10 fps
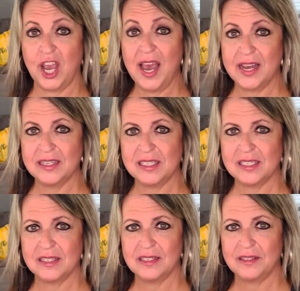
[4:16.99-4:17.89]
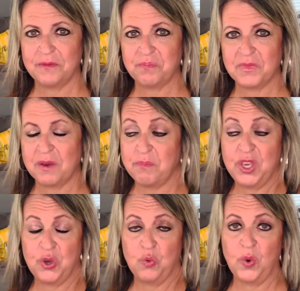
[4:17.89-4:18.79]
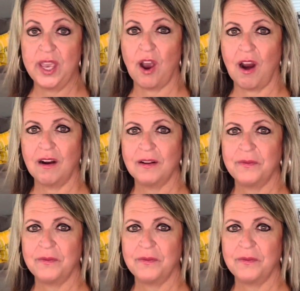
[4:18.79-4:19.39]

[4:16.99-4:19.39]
us be who we are.